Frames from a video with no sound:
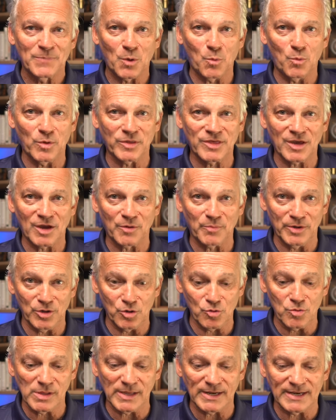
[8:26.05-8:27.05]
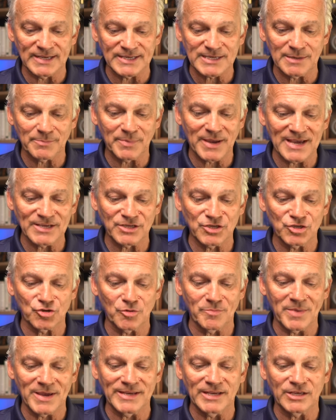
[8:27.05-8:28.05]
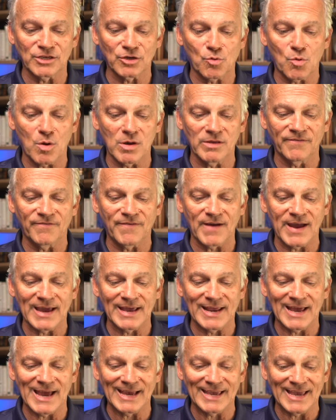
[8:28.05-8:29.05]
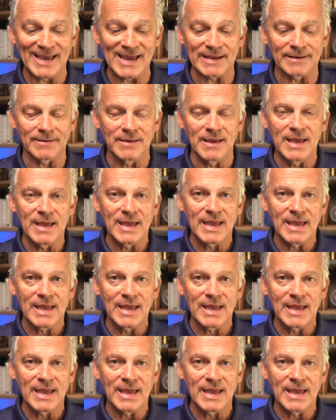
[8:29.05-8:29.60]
with a renewal, and in some cases, you may need to qualify again.